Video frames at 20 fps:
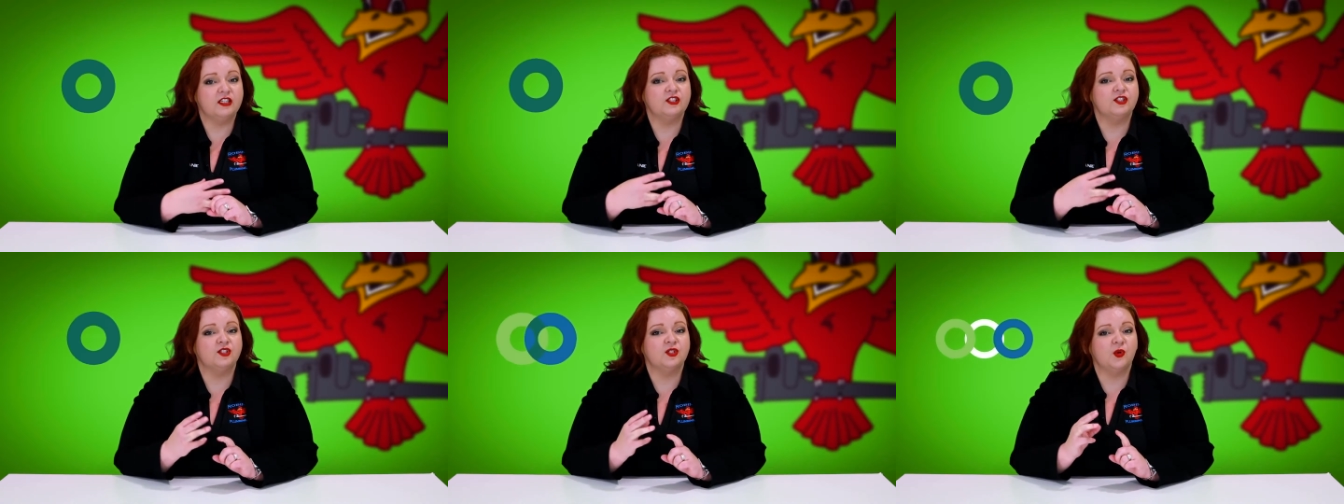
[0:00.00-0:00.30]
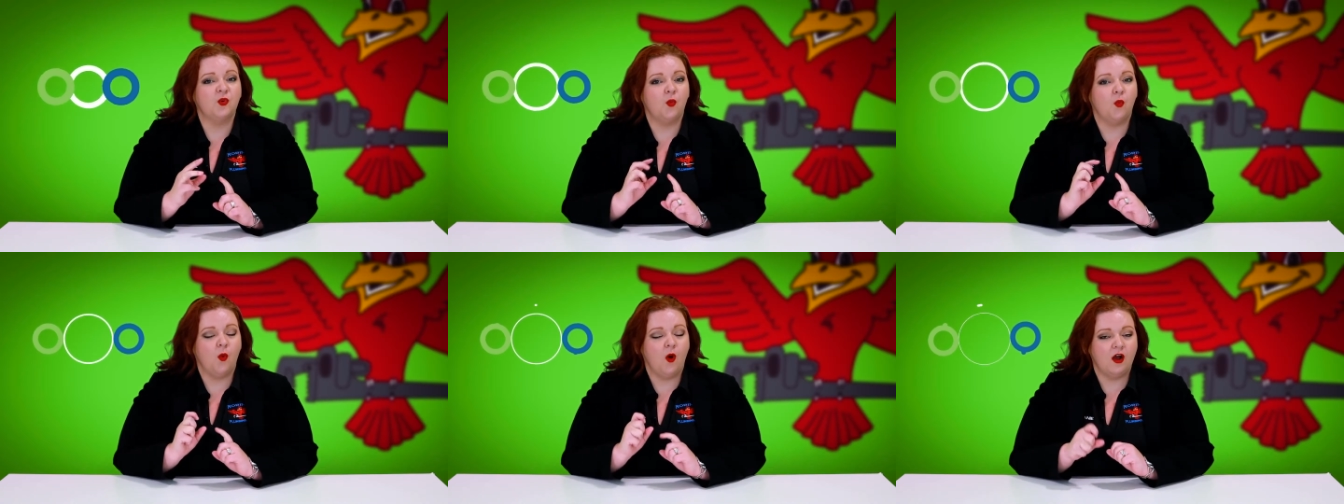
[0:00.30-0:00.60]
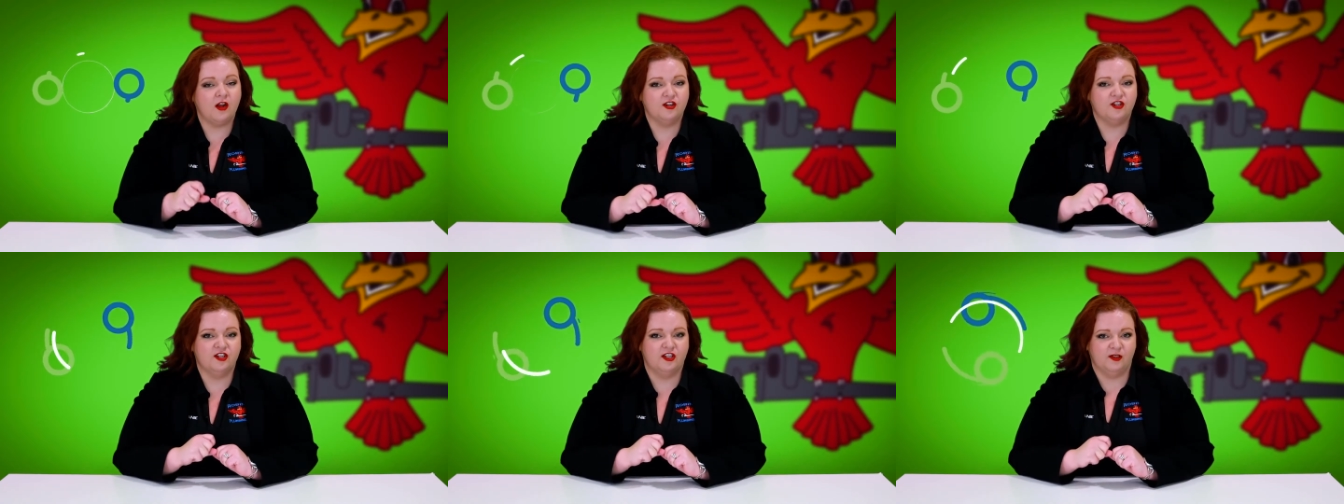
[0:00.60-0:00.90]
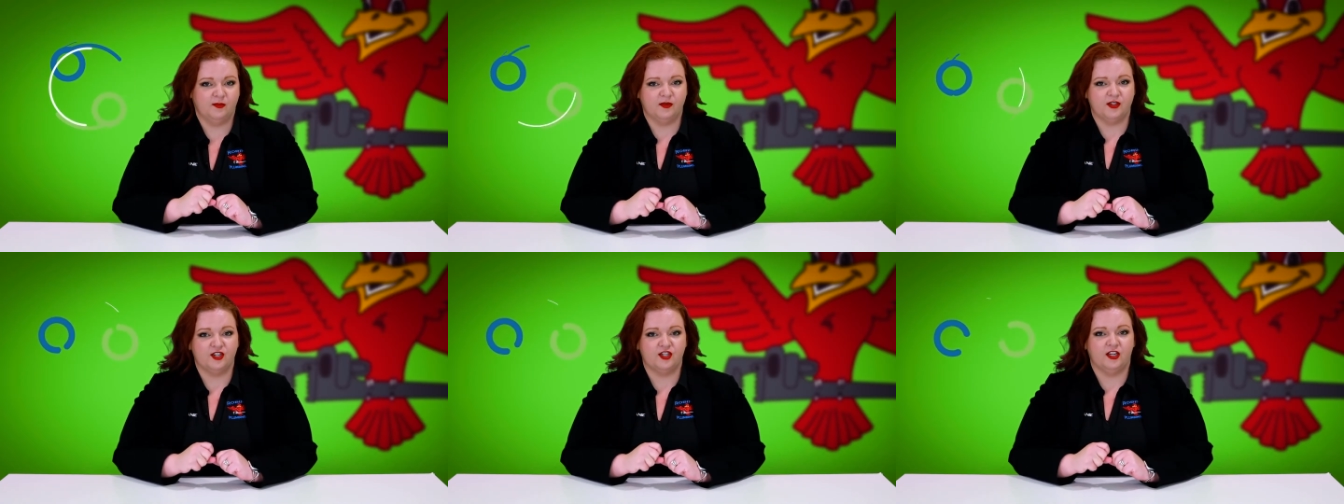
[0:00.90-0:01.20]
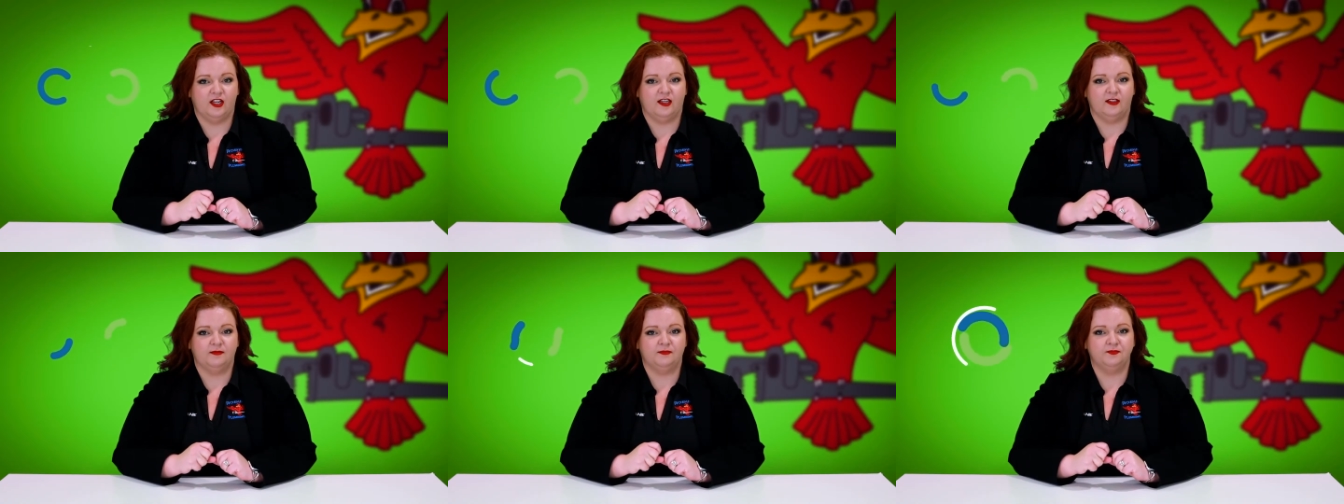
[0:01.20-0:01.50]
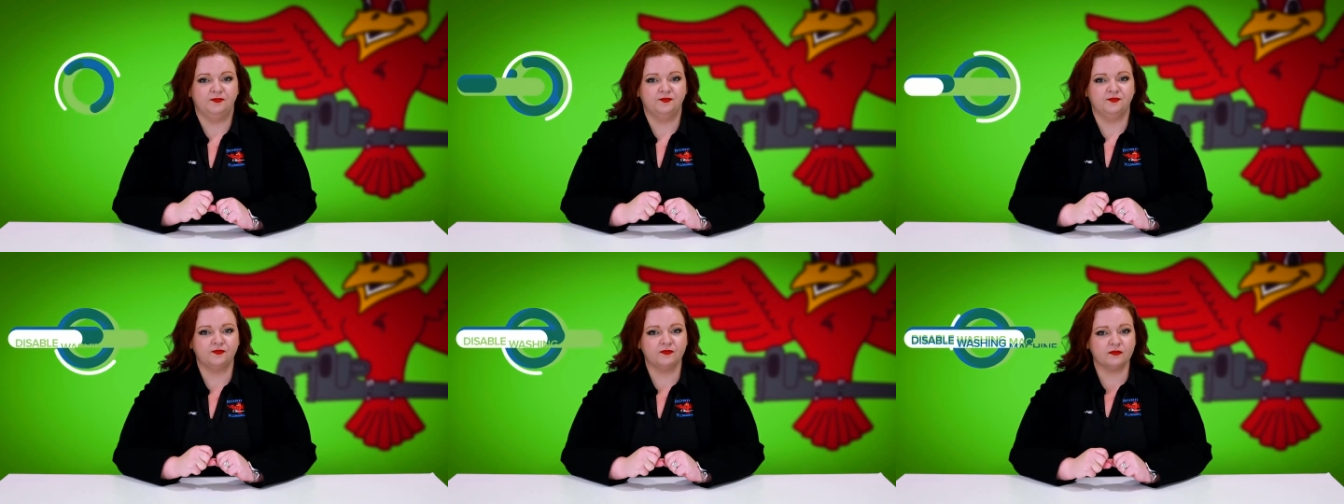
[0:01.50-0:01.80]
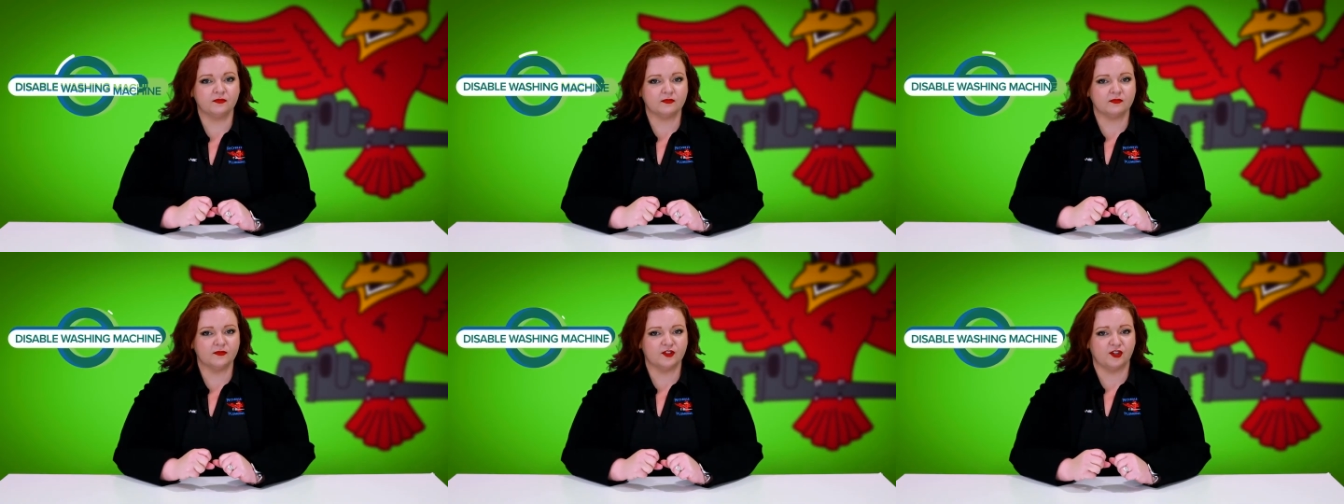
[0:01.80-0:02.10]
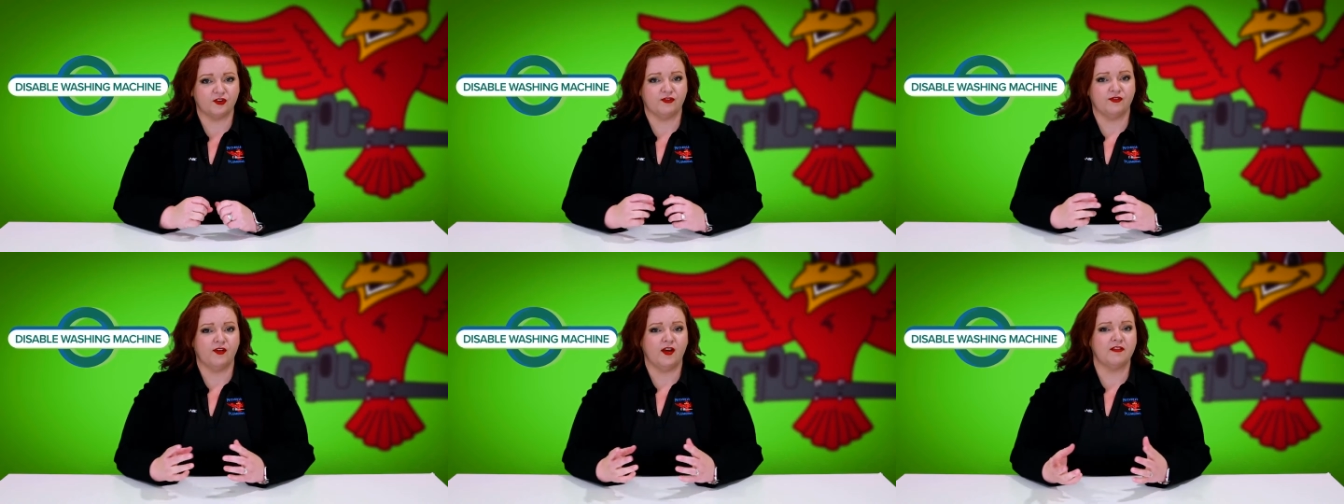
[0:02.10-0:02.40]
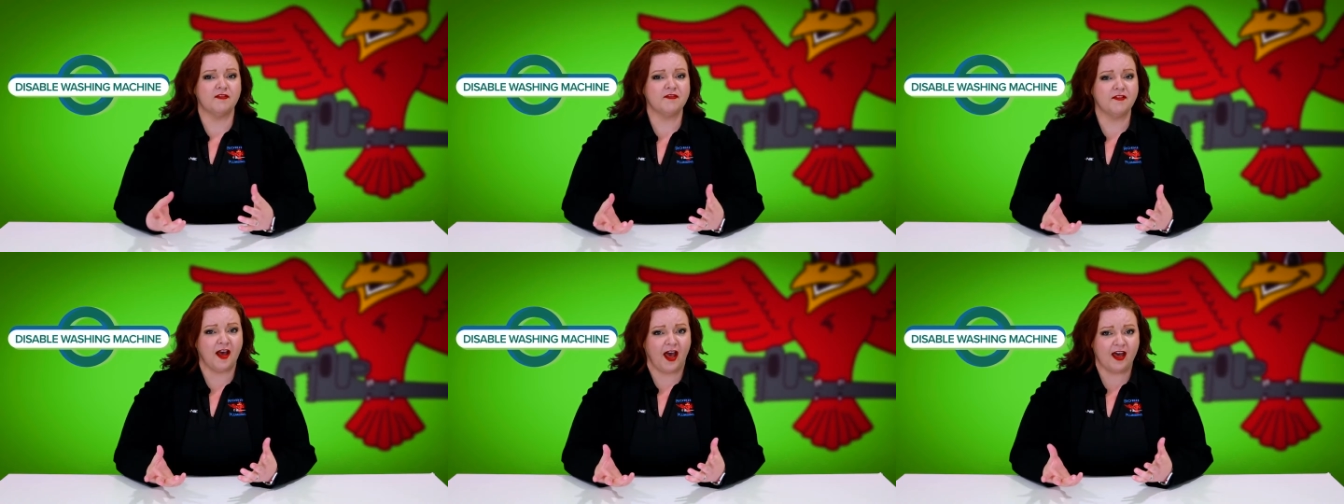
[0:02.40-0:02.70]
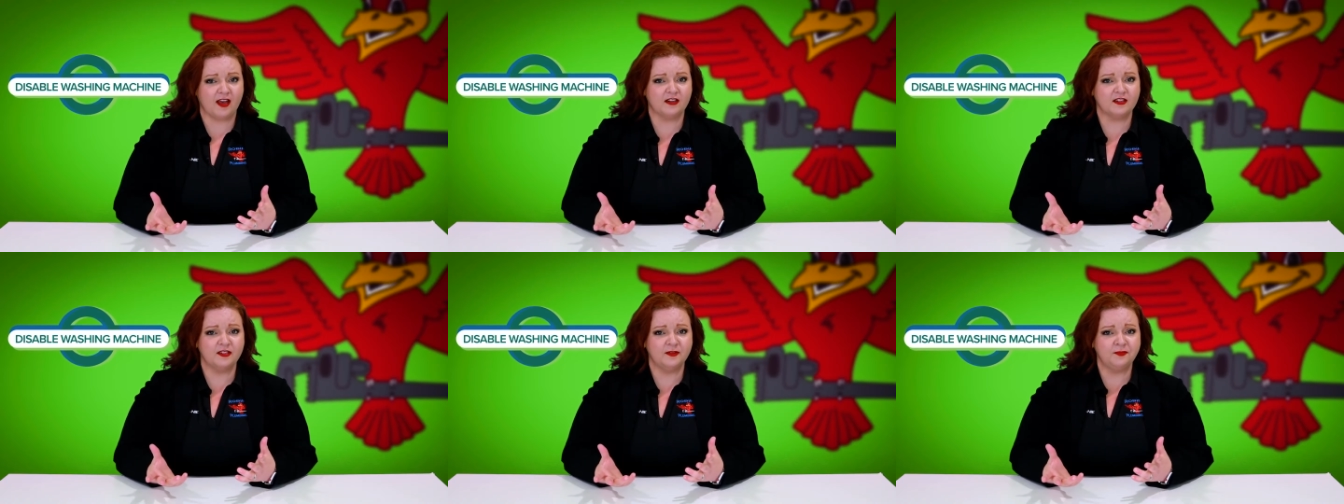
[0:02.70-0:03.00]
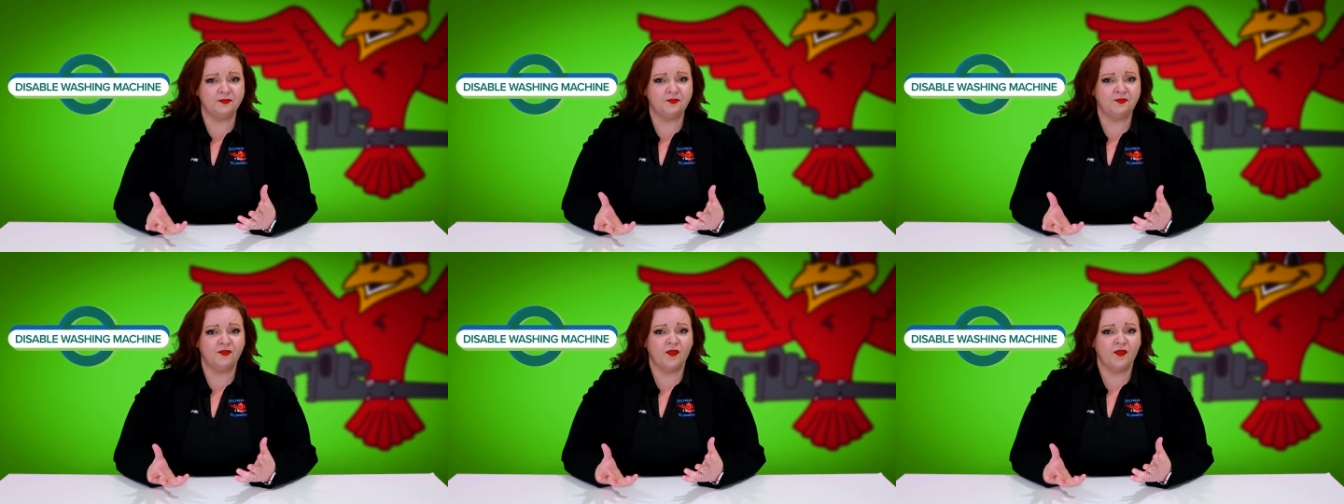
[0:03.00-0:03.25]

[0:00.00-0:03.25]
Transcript: is your washing machine. So fun fact,